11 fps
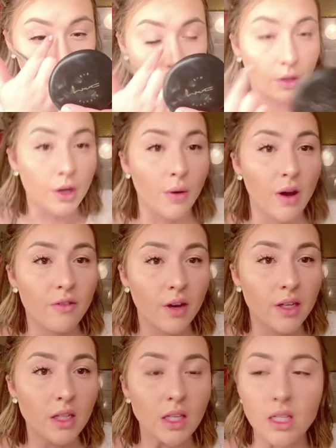I don't know, I
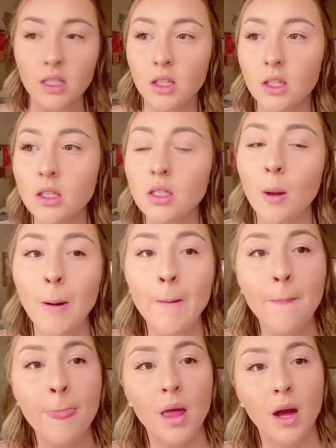find it the easiest.
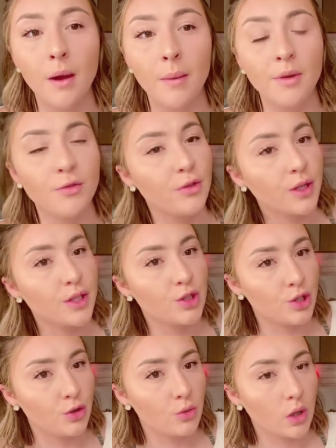If you guys
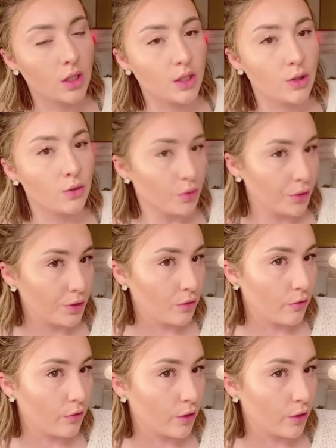do want a tutorial